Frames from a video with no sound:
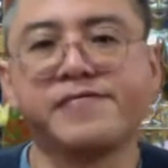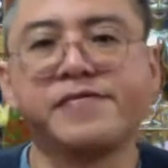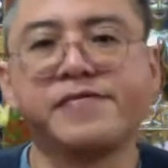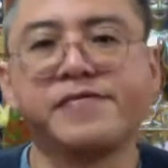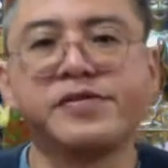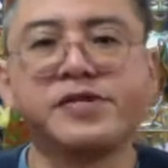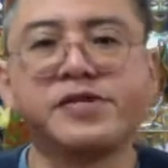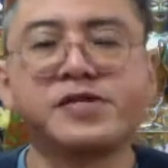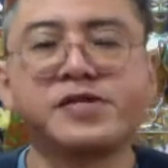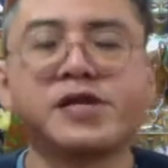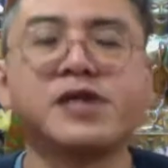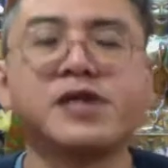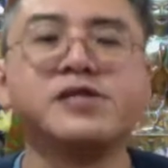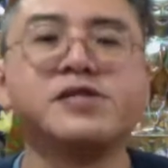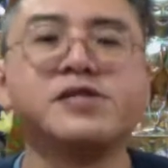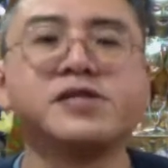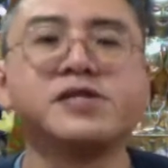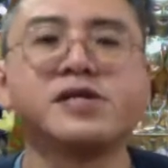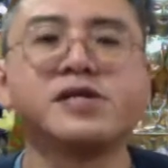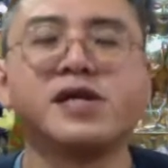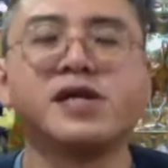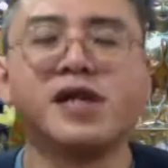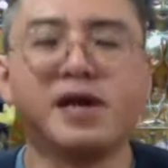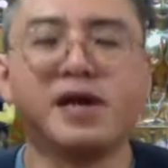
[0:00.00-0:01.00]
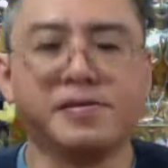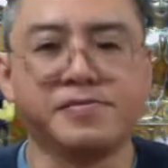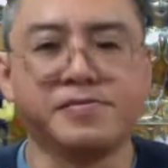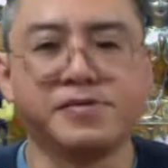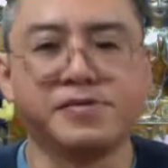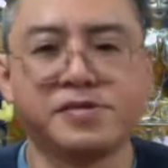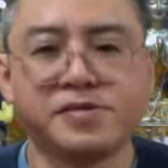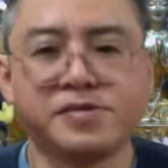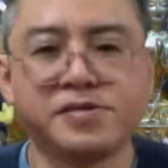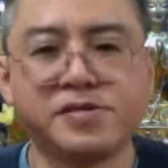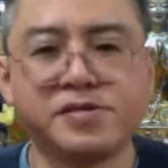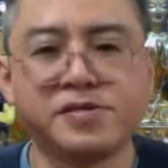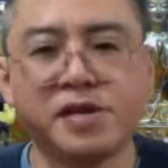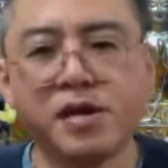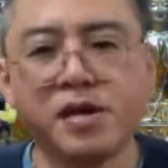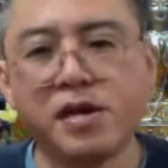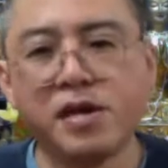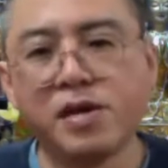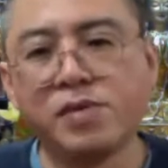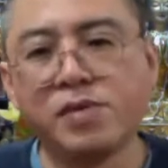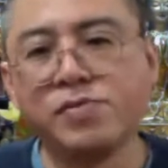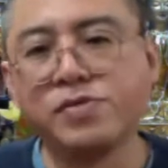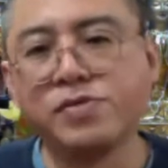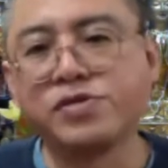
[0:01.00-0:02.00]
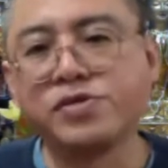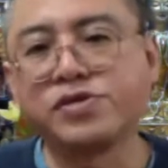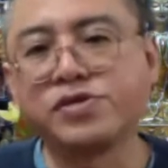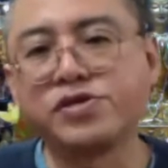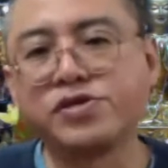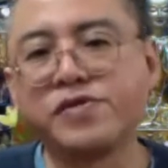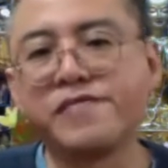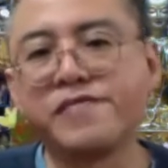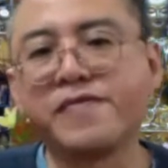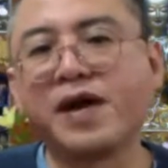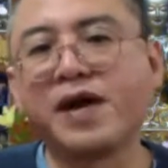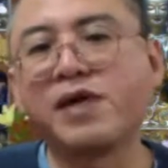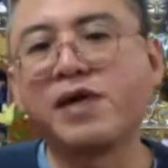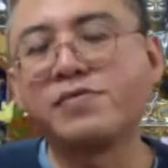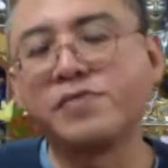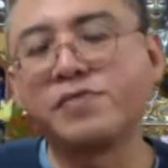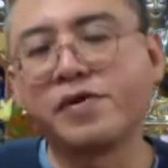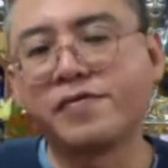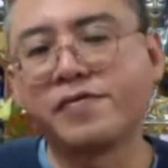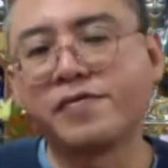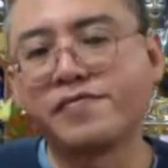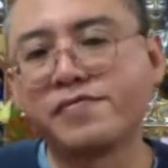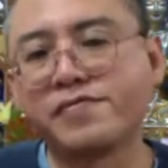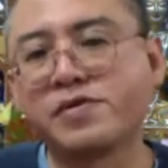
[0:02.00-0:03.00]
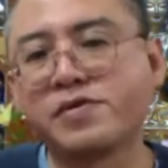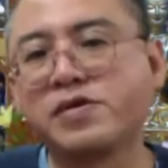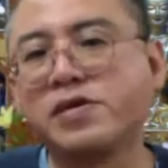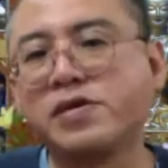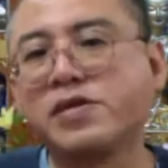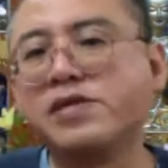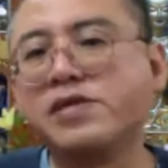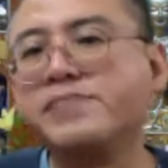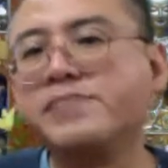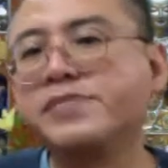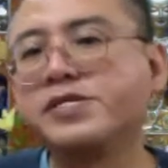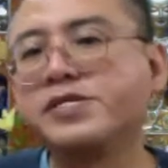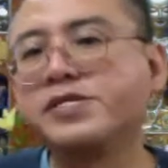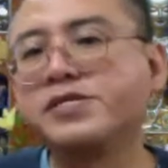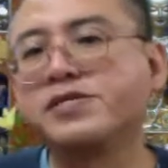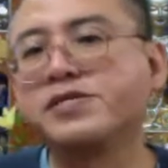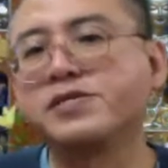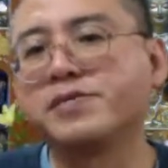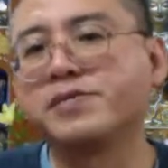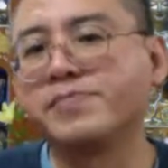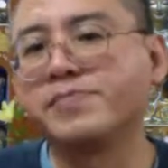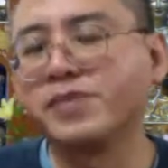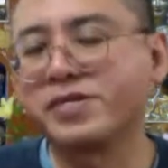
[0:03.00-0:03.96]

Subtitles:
When the tunnel collapses, we shift out of the limited